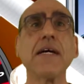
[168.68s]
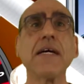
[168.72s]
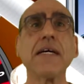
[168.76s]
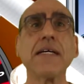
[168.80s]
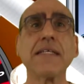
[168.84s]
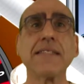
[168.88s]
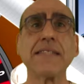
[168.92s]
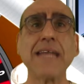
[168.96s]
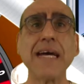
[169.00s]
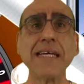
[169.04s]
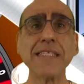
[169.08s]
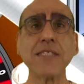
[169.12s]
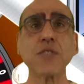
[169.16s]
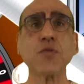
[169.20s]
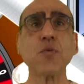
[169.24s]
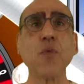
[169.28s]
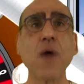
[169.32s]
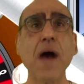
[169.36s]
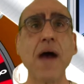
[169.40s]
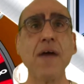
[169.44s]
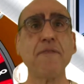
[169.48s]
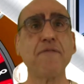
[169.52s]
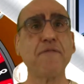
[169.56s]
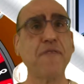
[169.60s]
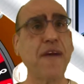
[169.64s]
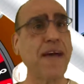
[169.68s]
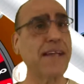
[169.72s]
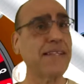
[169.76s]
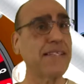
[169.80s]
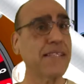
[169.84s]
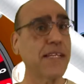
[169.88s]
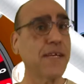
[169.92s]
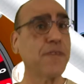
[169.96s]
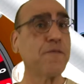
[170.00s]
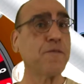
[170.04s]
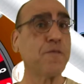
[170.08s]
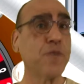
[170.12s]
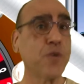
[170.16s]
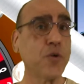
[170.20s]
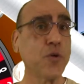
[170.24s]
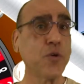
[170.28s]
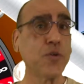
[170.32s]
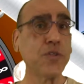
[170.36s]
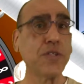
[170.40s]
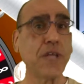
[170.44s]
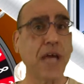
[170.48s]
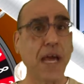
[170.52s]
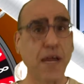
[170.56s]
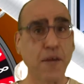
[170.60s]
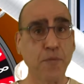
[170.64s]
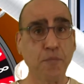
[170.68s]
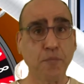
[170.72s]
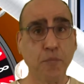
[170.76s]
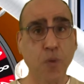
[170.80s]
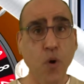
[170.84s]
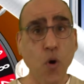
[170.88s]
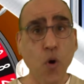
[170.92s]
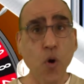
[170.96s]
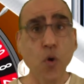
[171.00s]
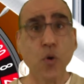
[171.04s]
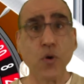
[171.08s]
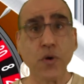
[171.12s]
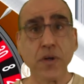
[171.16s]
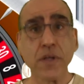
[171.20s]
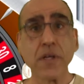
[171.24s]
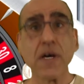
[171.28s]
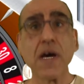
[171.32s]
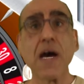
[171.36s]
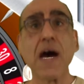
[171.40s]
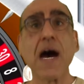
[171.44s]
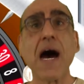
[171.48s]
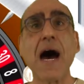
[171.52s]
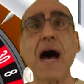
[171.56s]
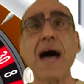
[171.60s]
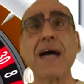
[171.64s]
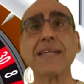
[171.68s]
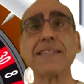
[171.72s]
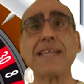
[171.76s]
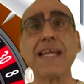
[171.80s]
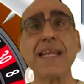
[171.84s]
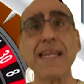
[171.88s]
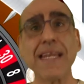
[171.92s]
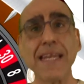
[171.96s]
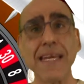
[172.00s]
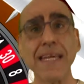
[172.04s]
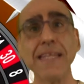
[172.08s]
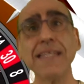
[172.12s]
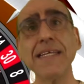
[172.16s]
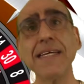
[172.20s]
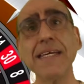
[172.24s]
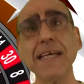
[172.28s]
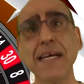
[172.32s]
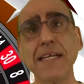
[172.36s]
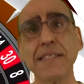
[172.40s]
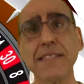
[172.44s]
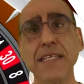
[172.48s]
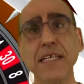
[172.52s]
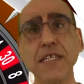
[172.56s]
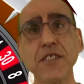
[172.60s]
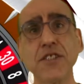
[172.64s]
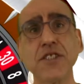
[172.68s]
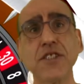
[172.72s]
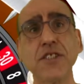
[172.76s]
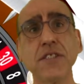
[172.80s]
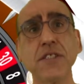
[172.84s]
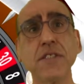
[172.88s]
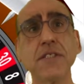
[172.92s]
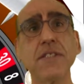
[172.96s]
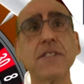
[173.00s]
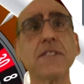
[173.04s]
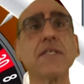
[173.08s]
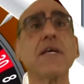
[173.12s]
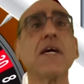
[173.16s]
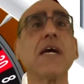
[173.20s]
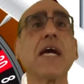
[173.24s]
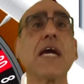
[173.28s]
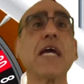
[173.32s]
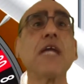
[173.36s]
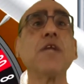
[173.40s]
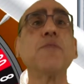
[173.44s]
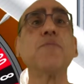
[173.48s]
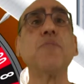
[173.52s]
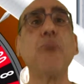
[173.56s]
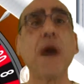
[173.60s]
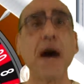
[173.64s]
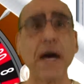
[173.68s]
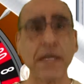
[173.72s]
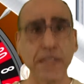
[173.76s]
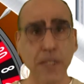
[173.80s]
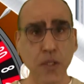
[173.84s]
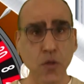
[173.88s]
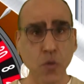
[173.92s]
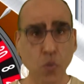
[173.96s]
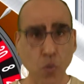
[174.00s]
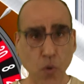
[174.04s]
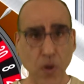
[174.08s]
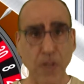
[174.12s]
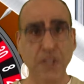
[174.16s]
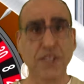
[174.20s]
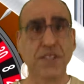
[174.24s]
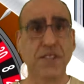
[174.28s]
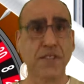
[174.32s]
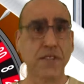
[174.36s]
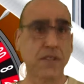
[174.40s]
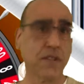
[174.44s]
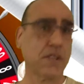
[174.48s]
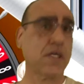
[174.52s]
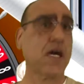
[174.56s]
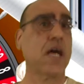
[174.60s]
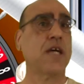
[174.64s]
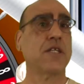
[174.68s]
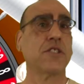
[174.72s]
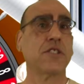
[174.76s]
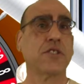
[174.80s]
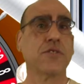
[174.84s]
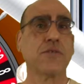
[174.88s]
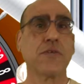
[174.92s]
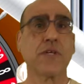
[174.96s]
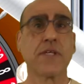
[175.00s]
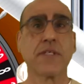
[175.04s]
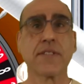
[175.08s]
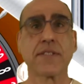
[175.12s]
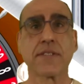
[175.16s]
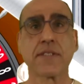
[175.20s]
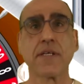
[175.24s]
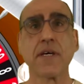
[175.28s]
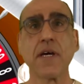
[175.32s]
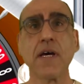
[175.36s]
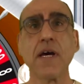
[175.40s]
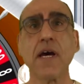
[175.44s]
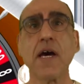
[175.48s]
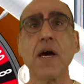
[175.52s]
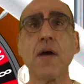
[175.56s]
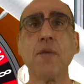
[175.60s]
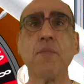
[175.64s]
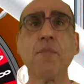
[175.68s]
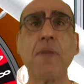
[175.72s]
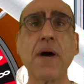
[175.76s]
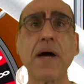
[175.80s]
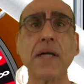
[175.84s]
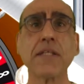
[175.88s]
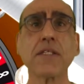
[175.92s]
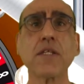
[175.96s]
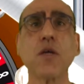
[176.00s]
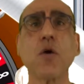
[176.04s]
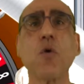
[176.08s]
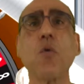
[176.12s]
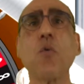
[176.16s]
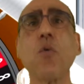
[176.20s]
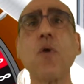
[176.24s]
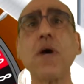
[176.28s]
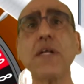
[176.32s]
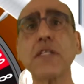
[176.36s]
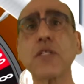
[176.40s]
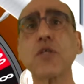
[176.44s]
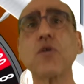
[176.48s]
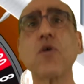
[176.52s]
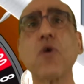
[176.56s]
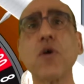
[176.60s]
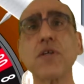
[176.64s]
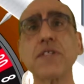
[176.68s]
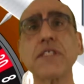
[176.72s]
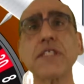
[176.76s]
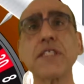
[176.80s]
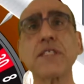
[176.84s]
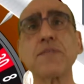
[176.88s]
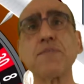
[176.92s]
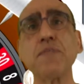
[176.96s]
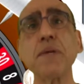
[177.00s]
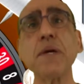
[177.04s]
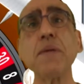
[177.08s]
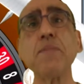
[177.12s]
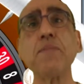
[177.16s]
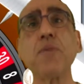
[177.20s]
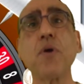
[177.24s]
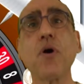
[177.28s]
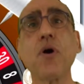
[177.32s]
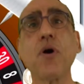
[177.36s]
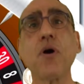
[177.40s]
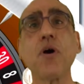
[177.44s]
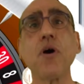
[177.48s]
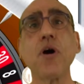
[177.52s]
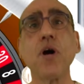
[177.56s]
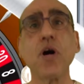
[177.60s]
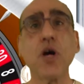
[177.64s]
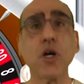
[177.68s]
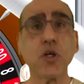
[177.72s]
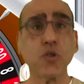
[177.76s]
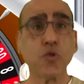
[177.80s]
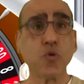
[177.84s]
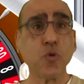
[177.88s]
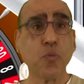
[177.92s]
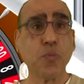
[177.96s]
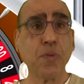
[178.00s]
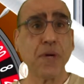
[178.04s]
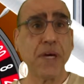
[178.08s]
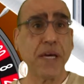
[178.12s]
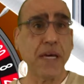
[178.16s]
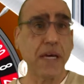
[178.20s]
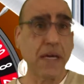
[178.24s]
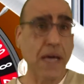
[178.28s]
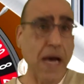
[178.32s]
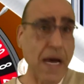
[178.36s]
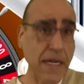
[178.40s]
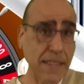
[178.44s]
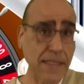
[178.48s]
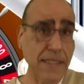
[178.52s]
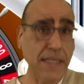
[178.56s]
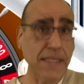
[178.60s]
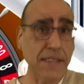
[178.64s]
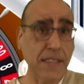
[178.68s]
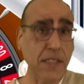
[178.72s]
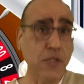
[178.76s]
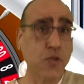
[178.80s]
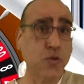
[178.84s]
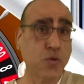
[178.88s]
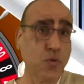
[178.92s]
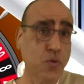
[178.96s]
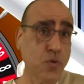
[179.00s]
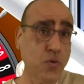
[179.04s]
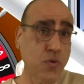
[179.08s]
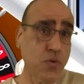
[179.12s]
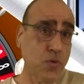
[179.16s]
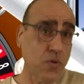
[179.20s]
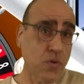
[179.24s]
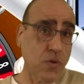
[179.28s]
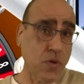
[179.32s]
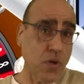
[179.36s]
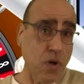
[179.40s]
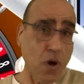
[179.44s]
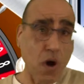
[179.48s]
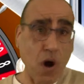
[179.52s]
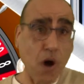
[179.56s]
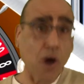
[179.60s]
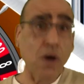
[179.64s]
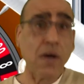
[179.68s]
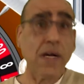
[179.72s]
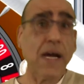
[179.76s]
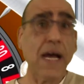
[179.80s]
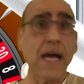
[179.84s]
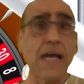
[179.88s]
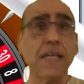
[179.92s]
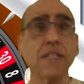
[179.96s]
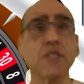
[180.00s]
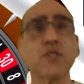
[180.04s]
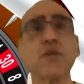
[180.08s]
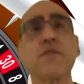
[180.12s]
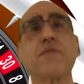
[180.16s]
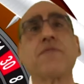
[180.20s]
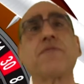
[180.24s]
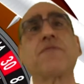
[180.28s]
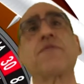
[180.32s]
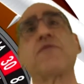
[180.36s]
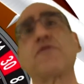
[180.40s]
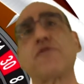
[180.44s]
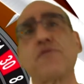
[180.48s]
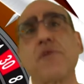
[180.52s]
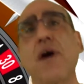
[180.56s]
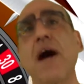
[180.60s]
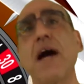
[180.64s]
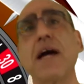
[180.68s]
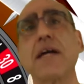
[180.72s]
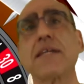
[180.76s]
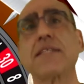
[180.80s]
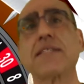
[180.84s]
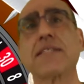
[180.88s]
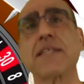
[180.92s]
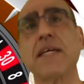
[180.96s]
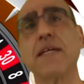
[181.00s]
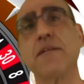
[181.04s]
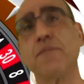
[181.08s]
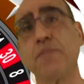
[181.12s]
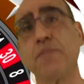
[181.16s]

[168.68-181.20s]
That's why fattening food and porn are the leading addictions in modern Western countries. But what causes people to be addicted to all kinds of drugs and